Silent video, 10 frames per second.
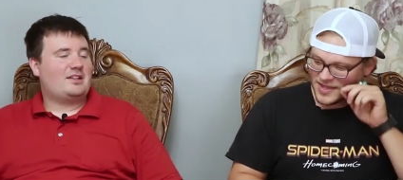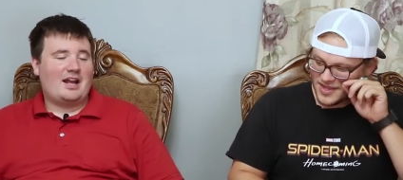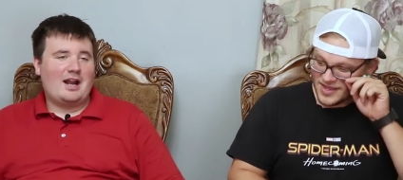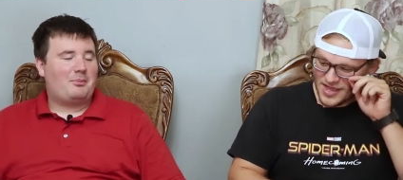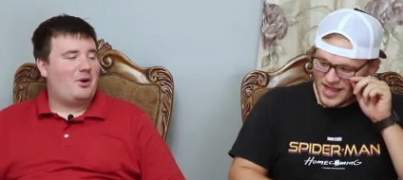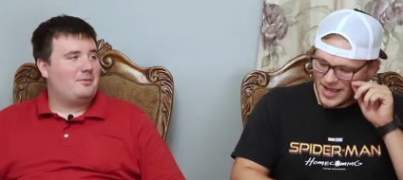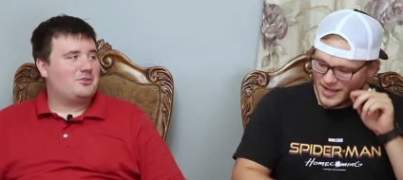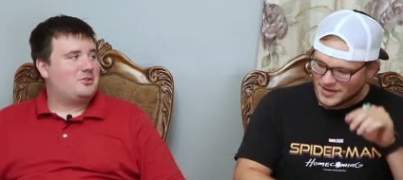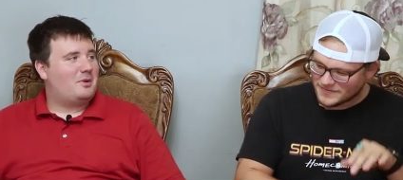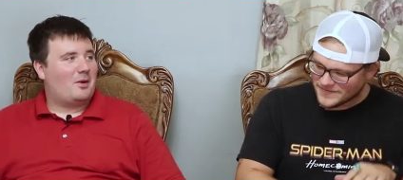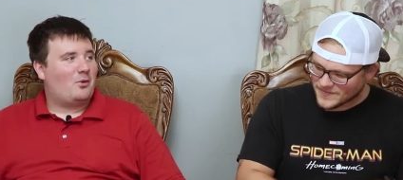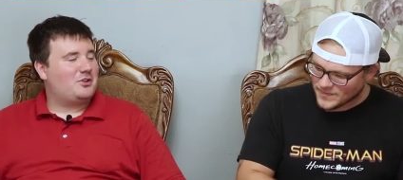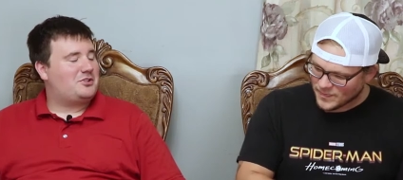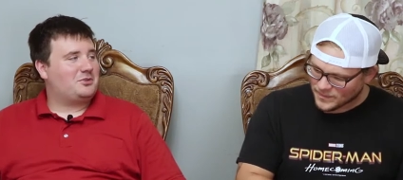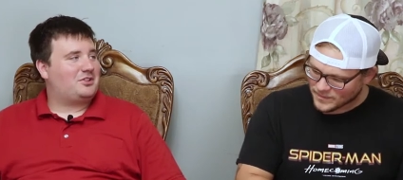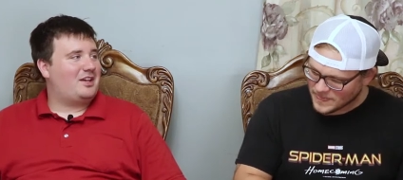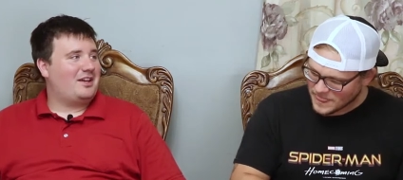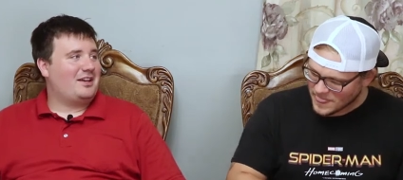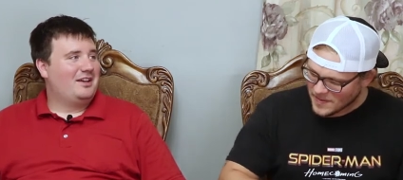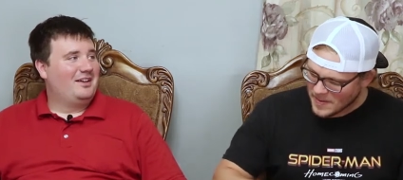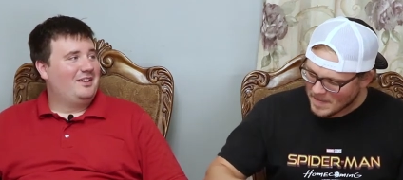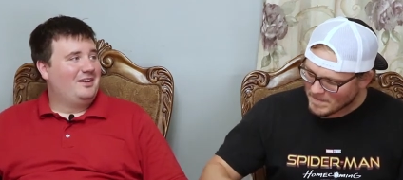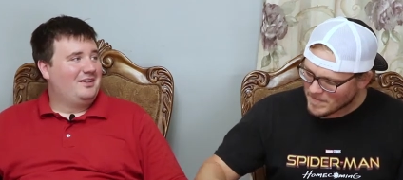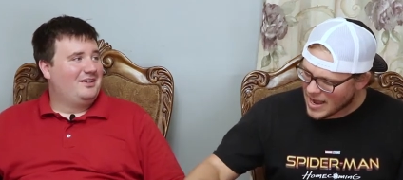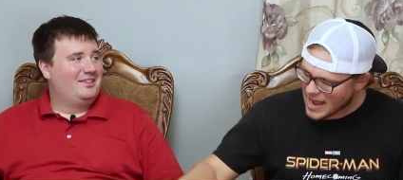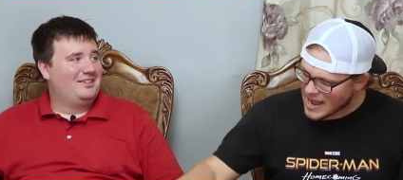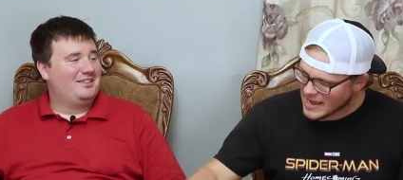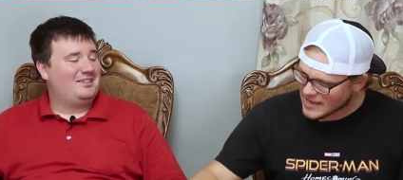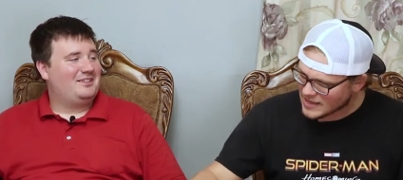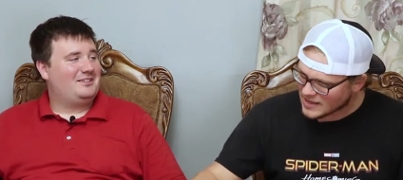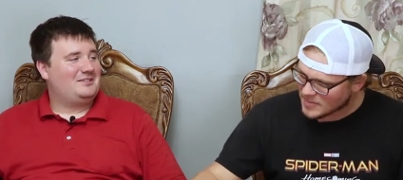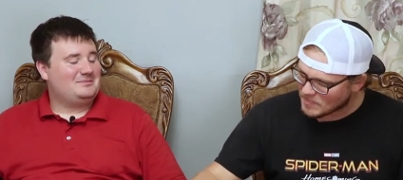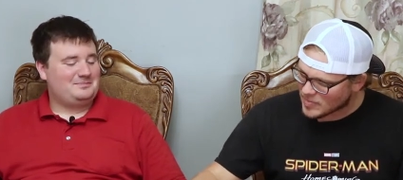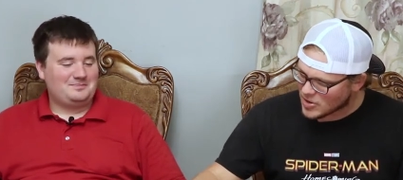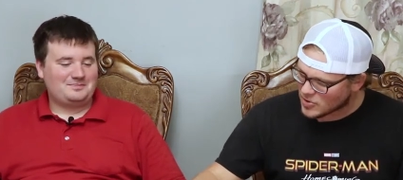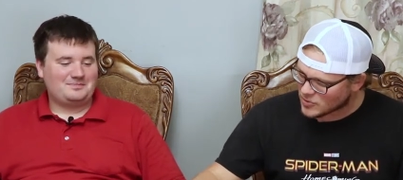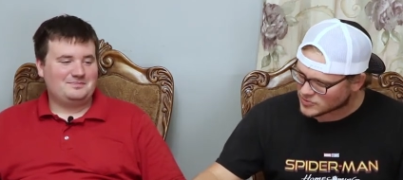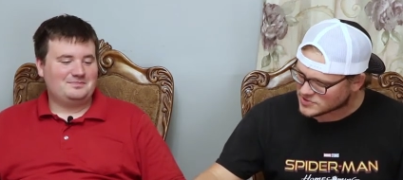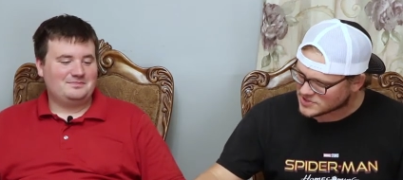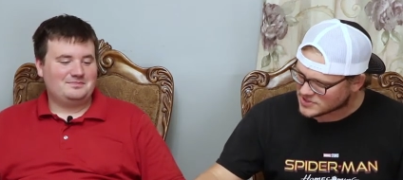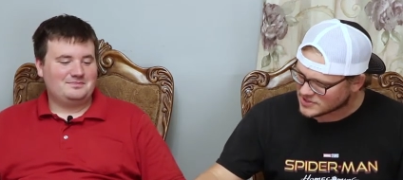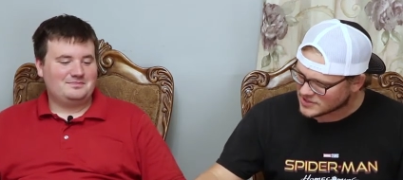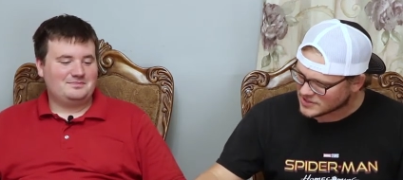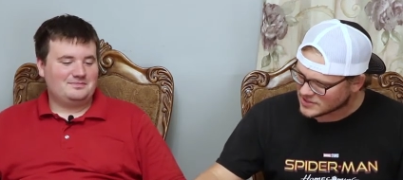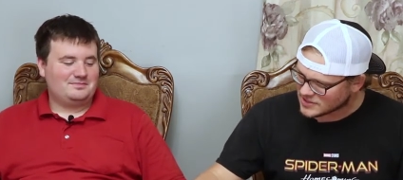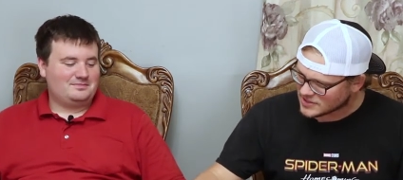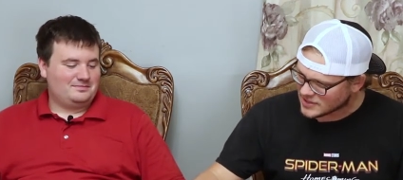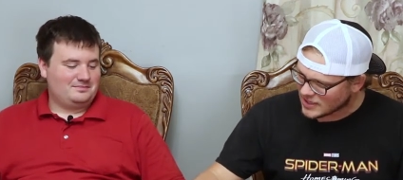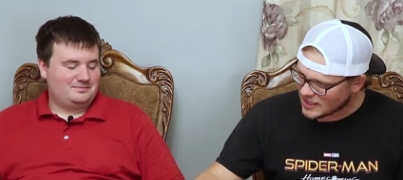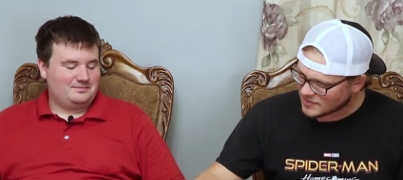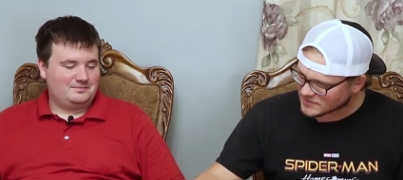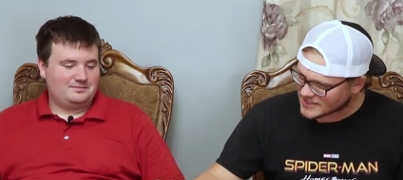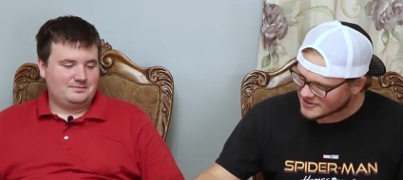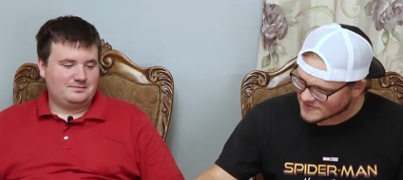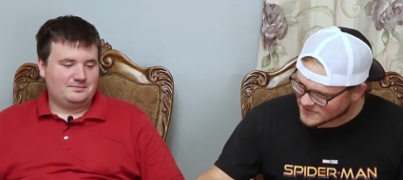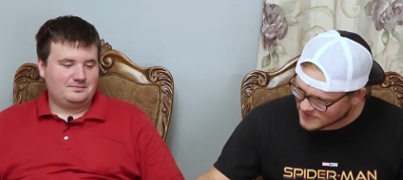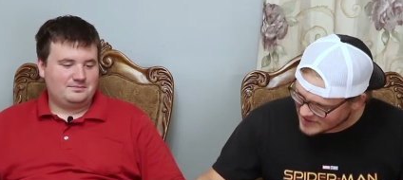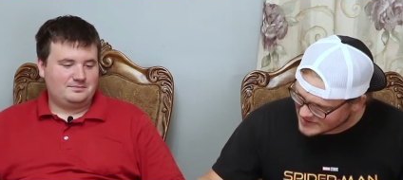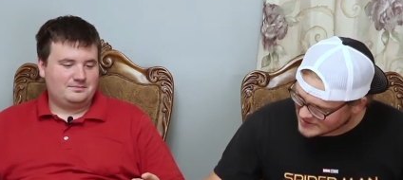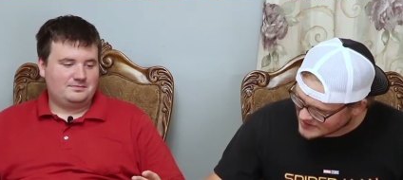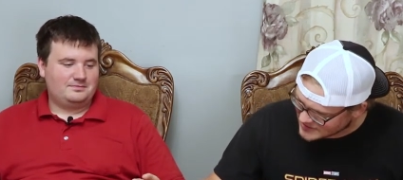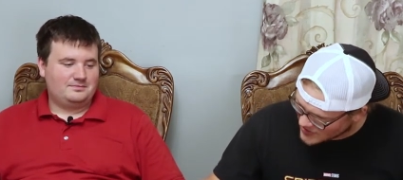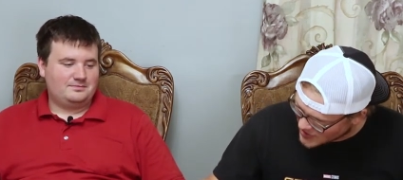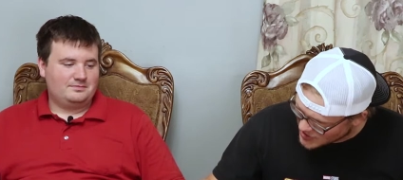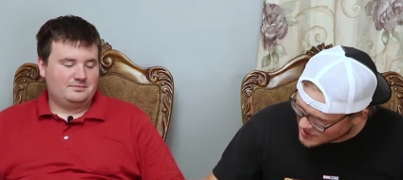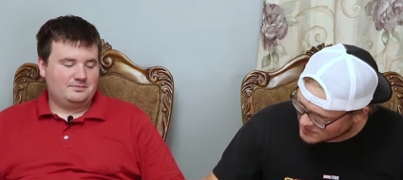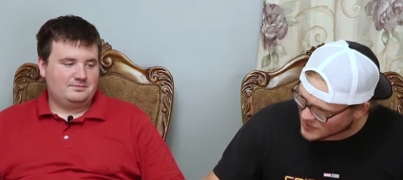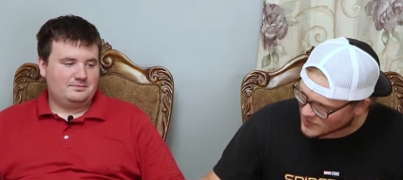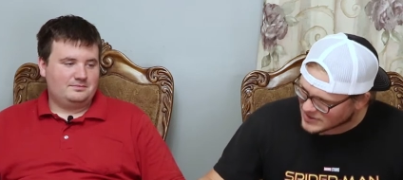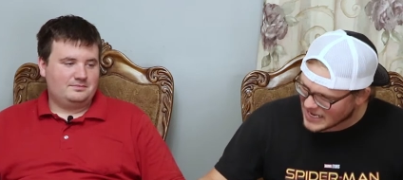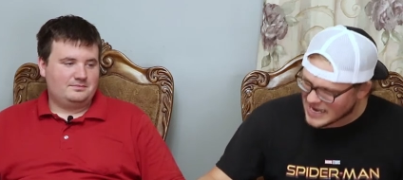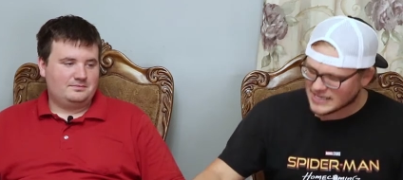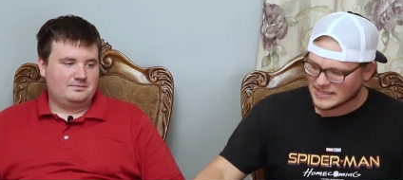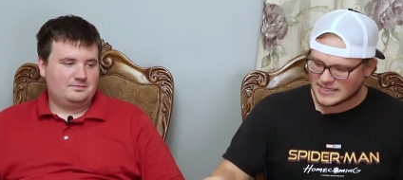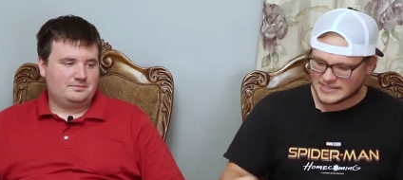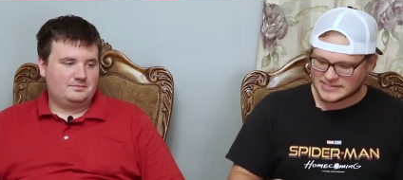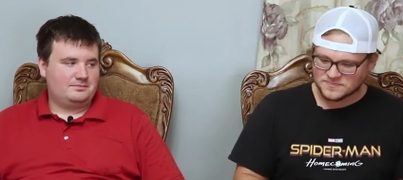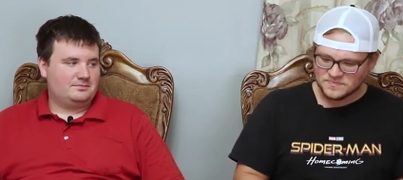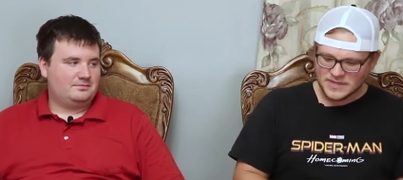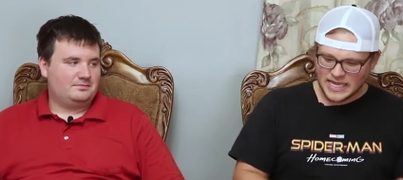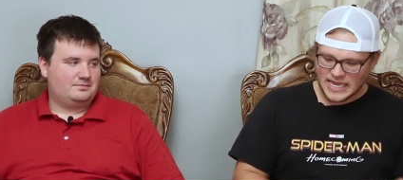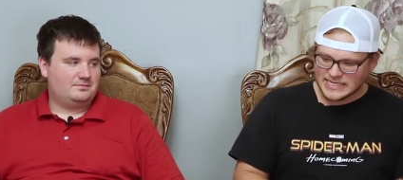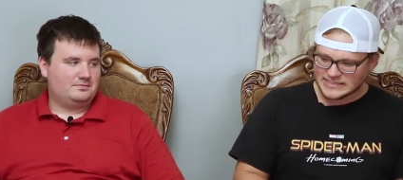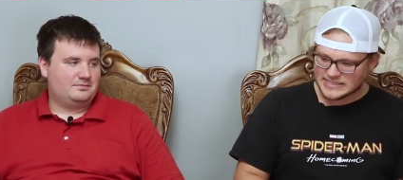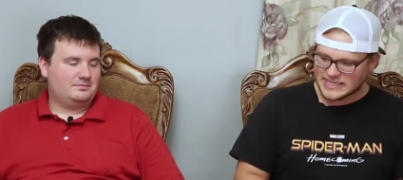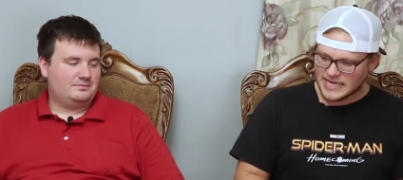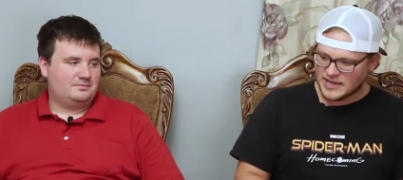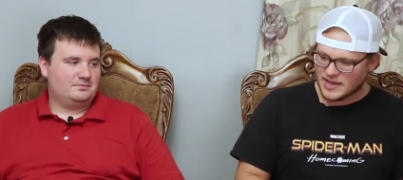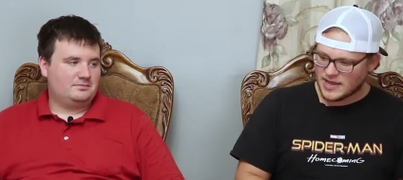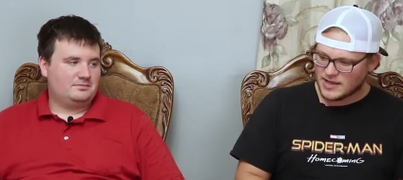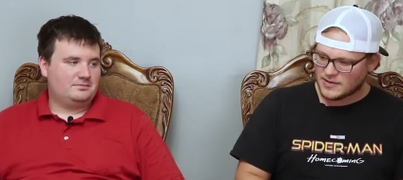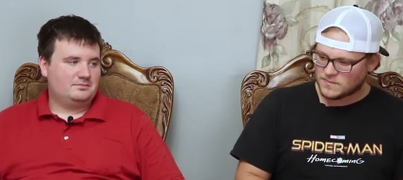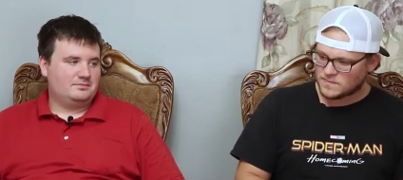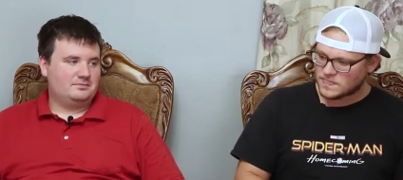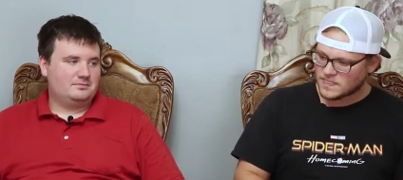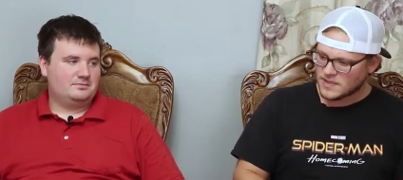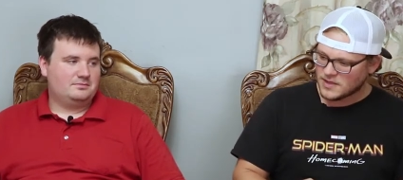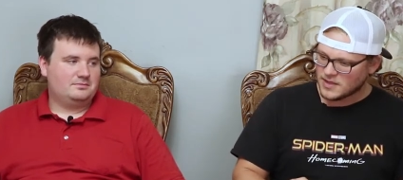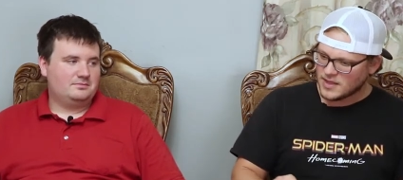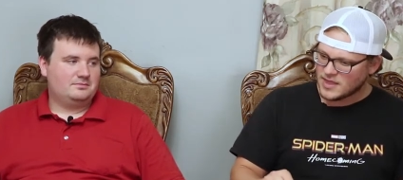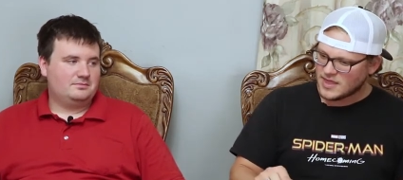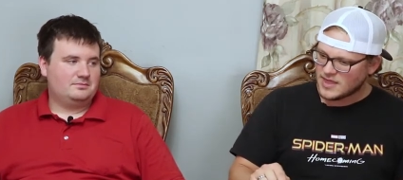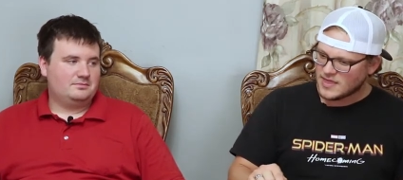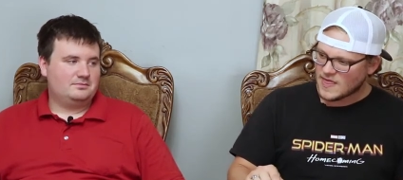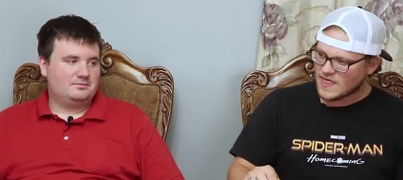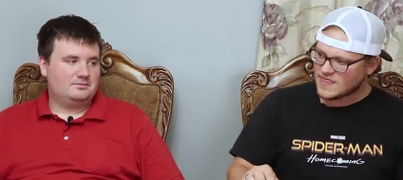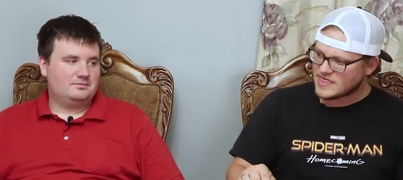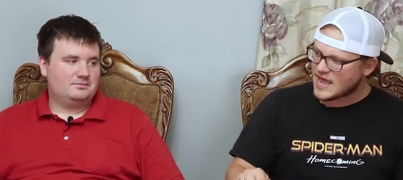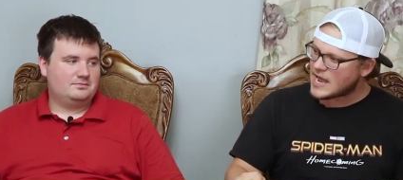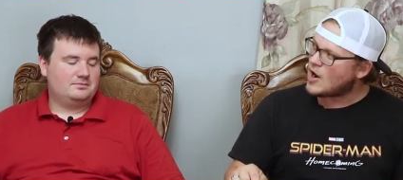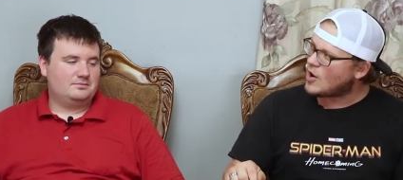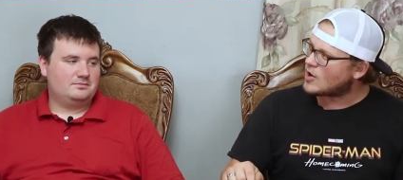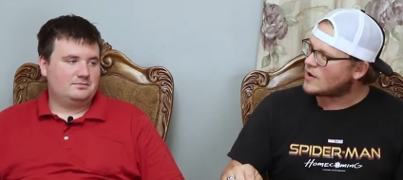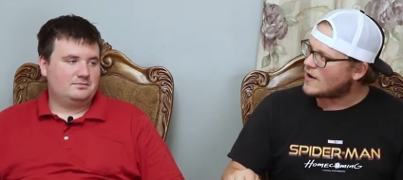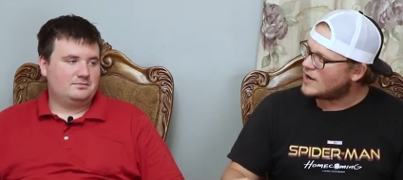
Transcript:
Speaker 1: And I promise um, no matter what you'll say. My most um, convincing argument with aliens is that... Um, they are